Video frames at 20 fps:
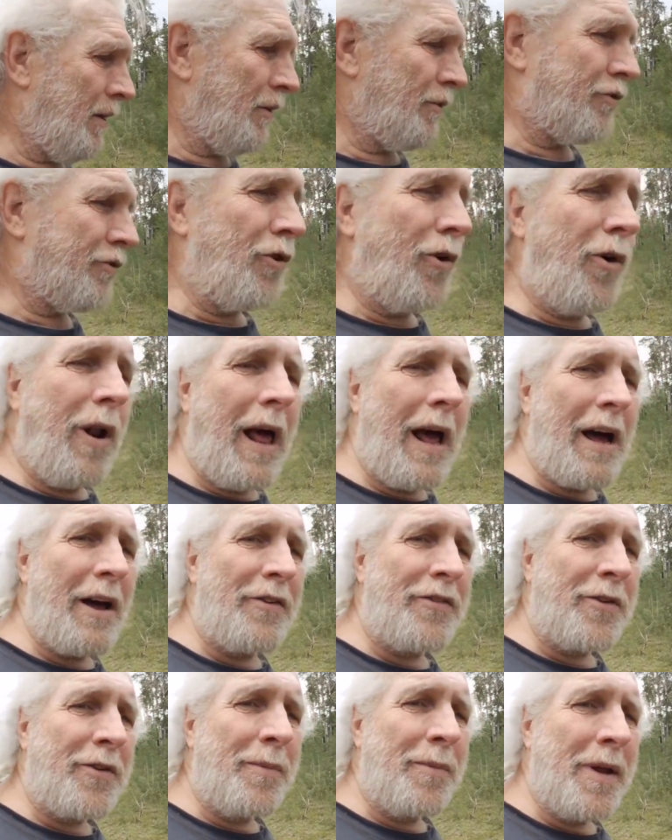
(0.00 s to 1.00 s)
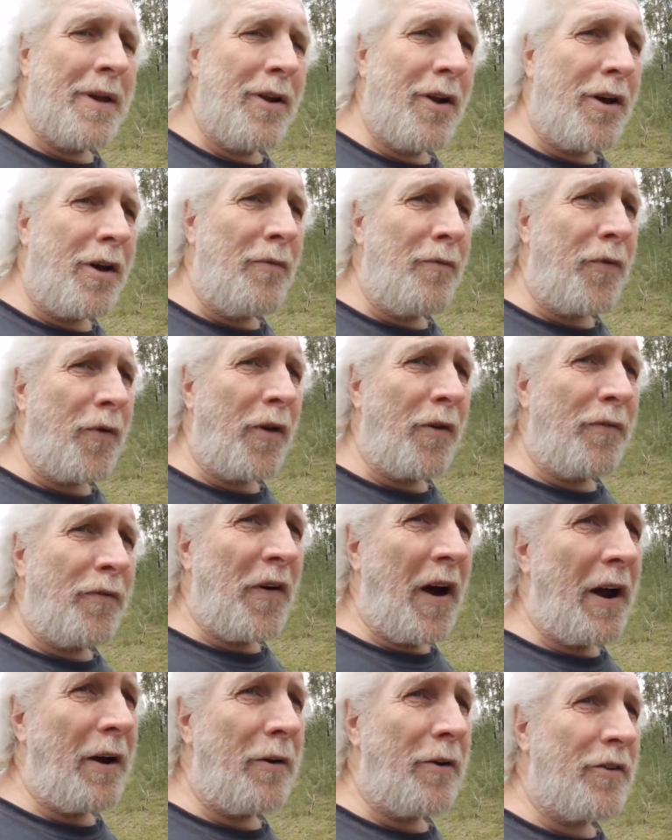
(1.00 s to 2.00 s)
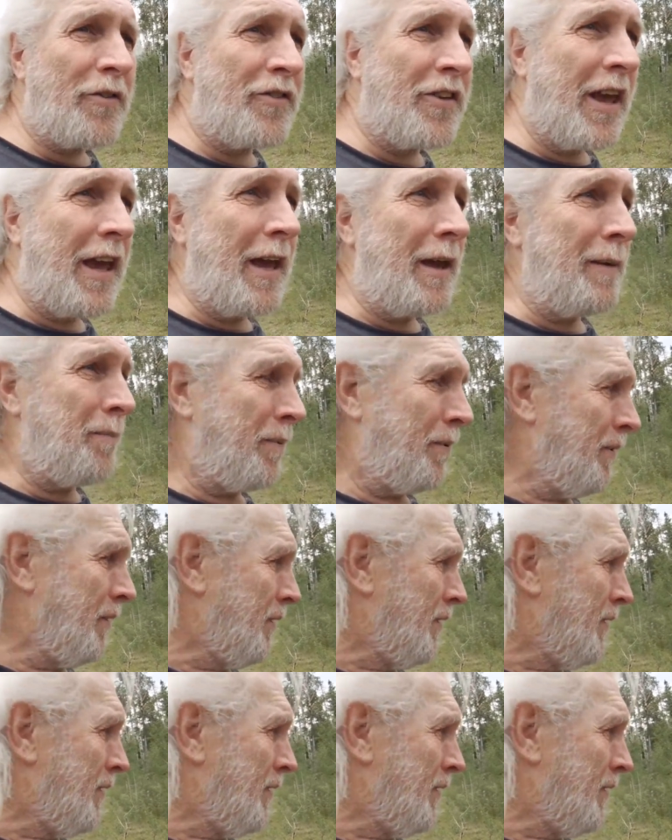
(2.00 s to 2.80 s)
schoolhouse. Going to be looking for the fire escape.